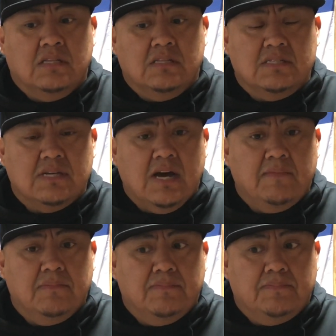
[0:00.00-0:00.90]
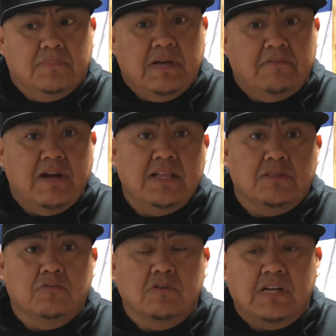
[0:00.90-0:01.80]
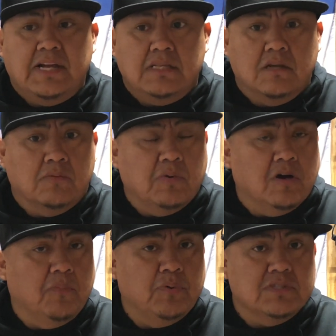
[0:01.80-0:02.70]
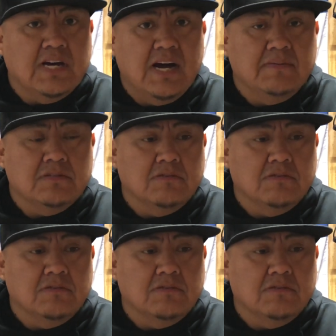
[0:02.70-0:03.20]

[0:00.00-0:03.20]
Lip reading: This time they ran through again a couple of times.